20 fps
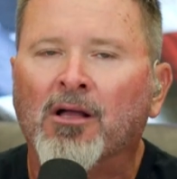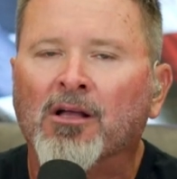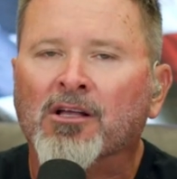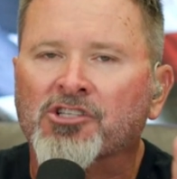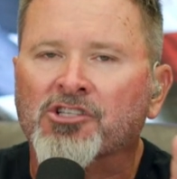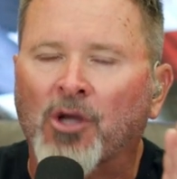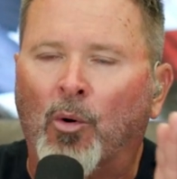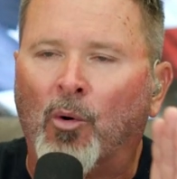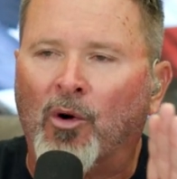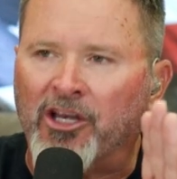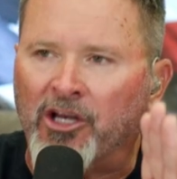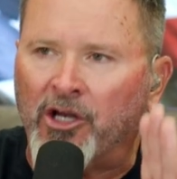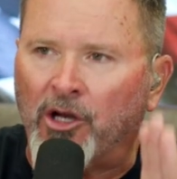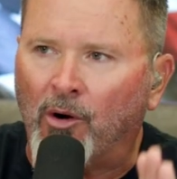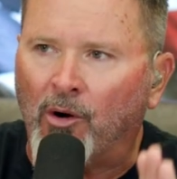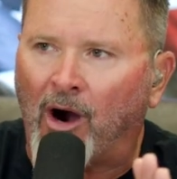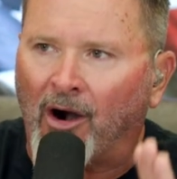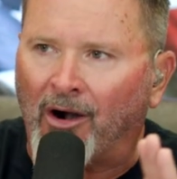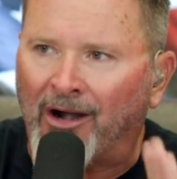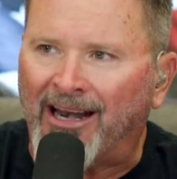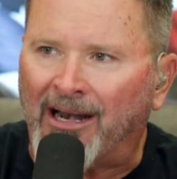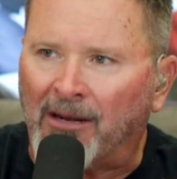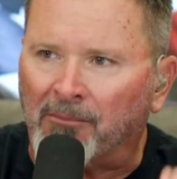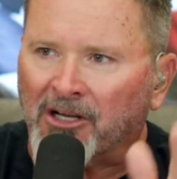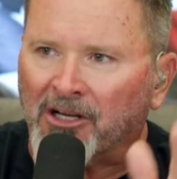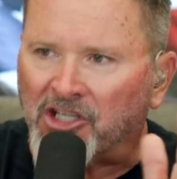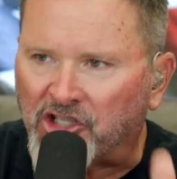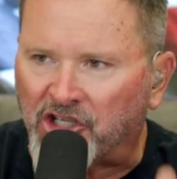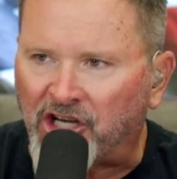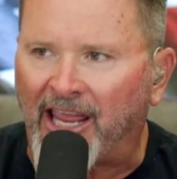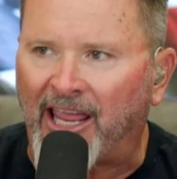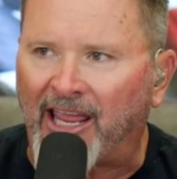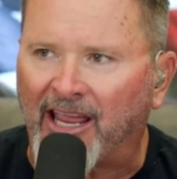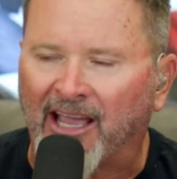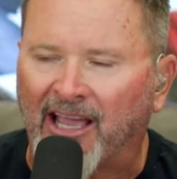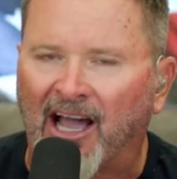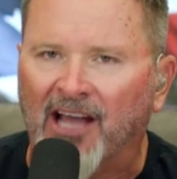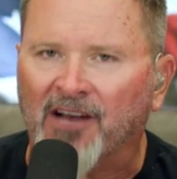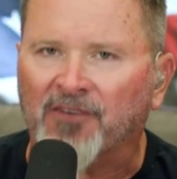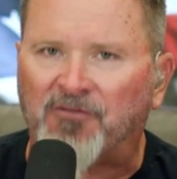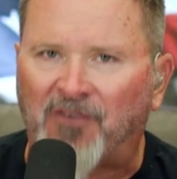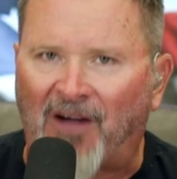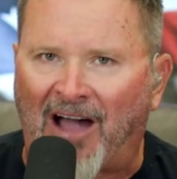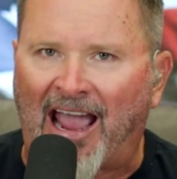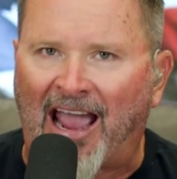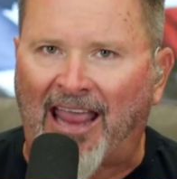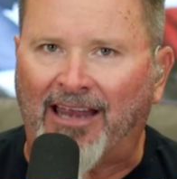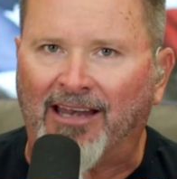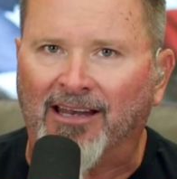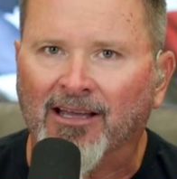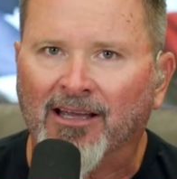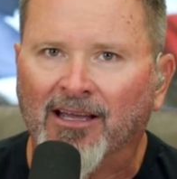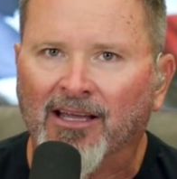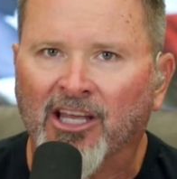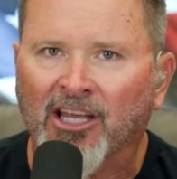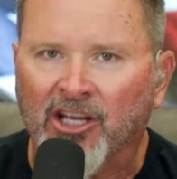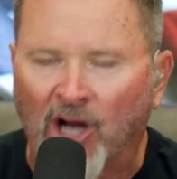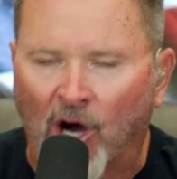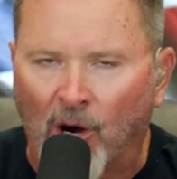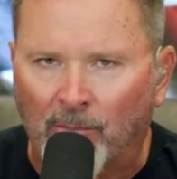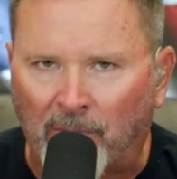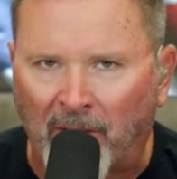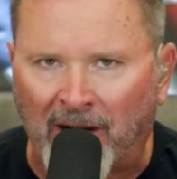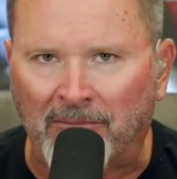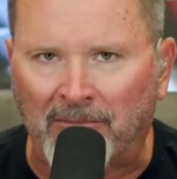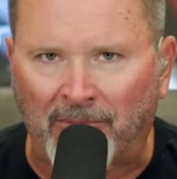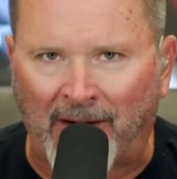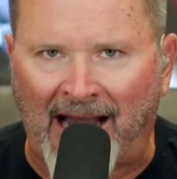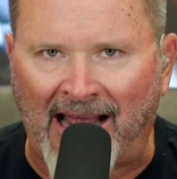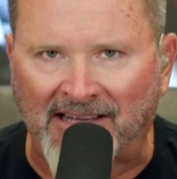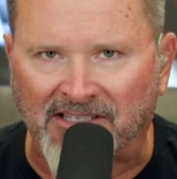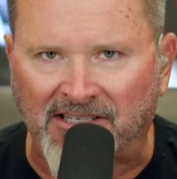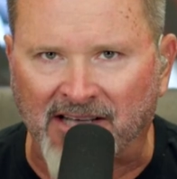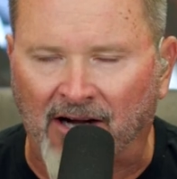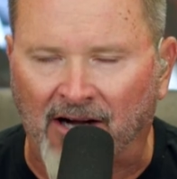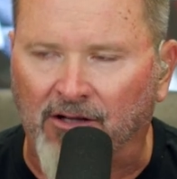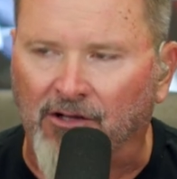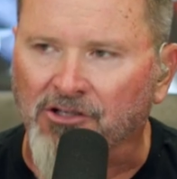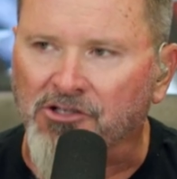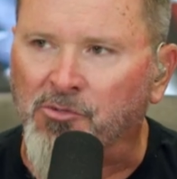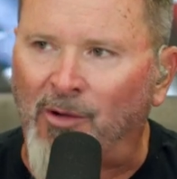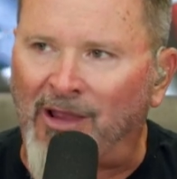So when you are in a machine gun fight, you don't bring brass knuckles.